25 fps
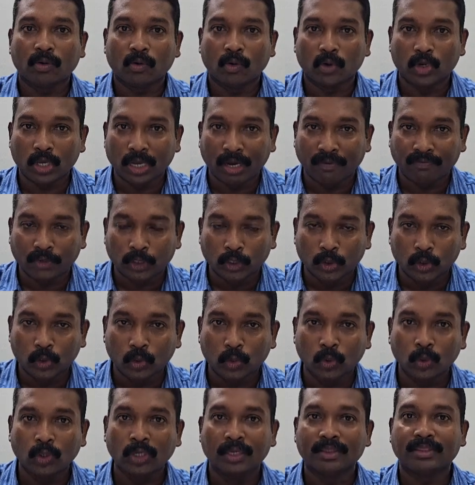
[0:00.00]
or you have to
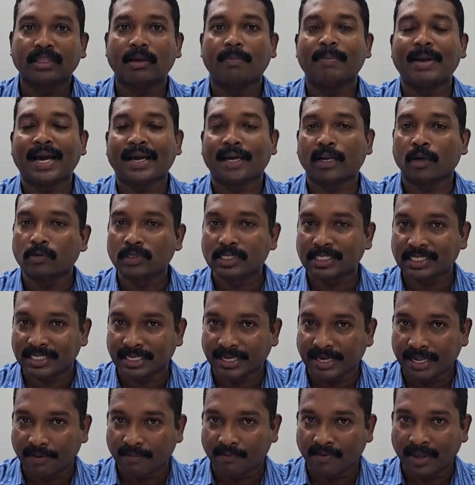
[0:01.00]
do the background
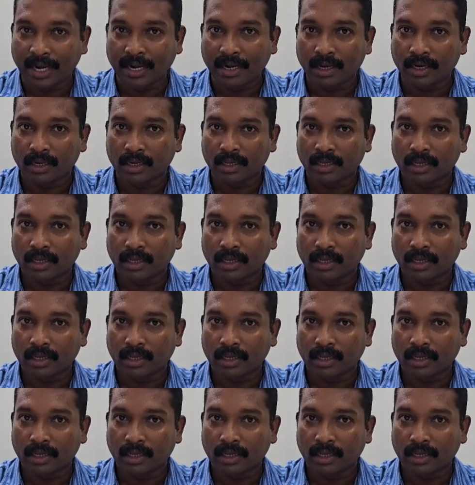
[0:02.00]
study well.